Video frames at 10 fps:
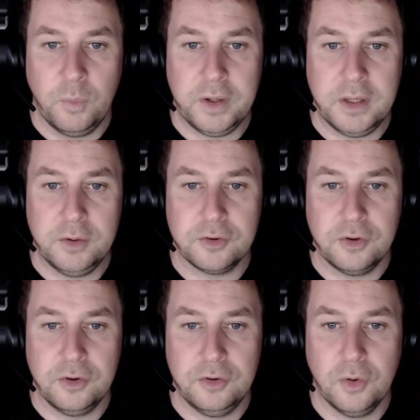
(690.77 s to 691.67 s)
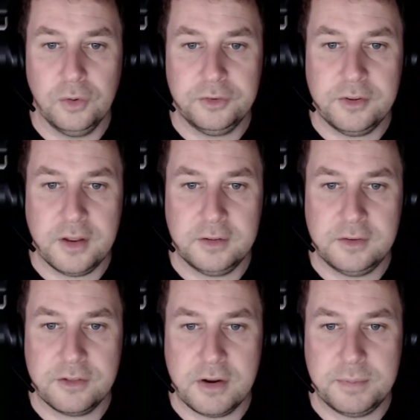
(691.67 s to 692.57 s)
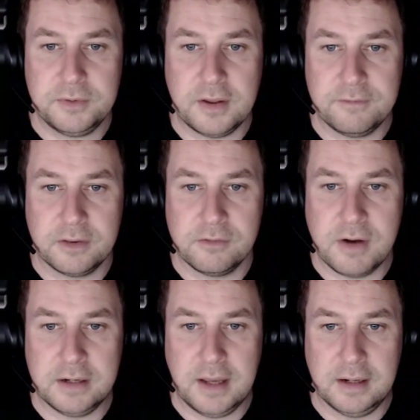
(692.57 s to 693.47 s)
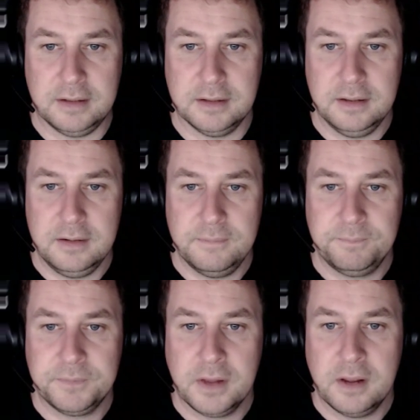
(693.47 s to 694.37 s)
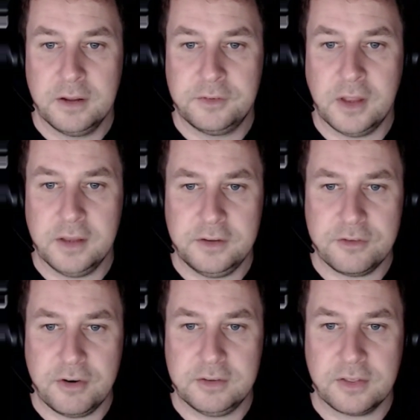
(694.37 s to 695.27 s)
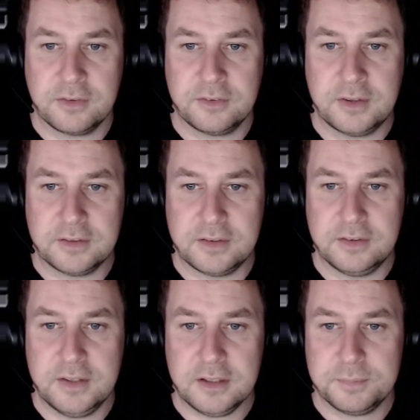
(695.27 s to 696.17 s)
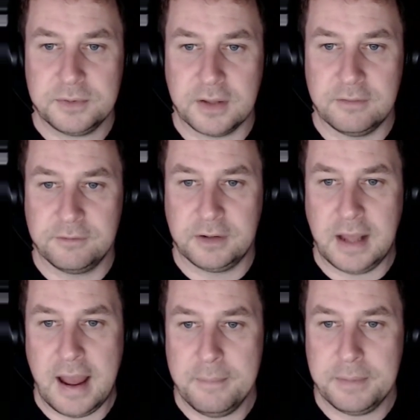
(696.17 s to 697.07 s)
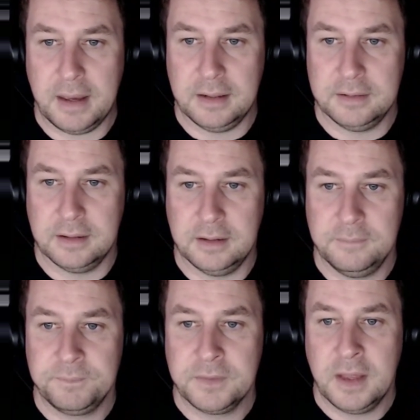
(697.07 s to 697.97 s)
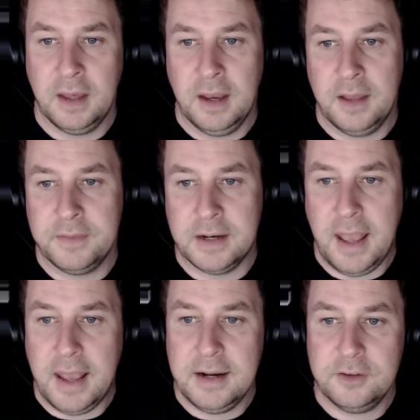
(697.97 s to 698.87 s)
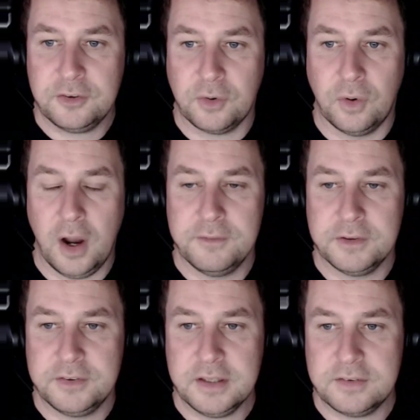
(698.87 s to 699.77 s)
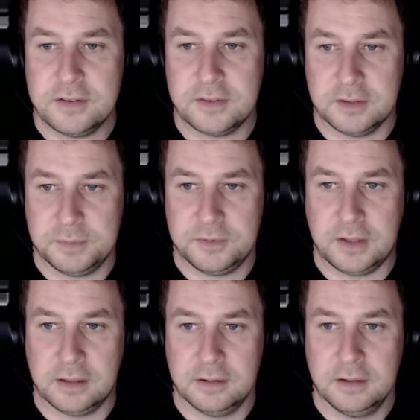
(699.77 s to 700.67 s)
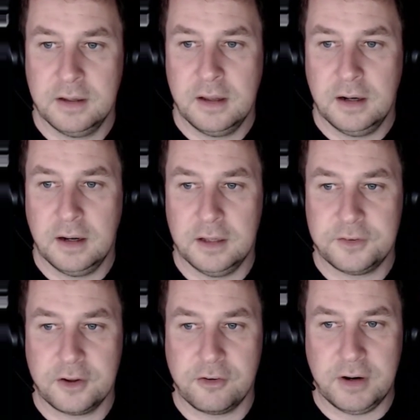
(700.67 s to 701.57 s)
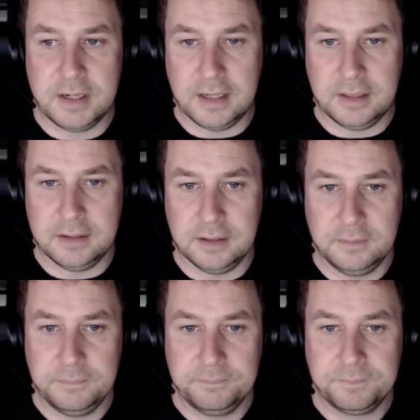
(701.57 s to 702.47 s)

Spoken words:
We use 0 to 33% for the red LED, 33 to 66% for the amber LED, and then any score over 66% lights the green LED.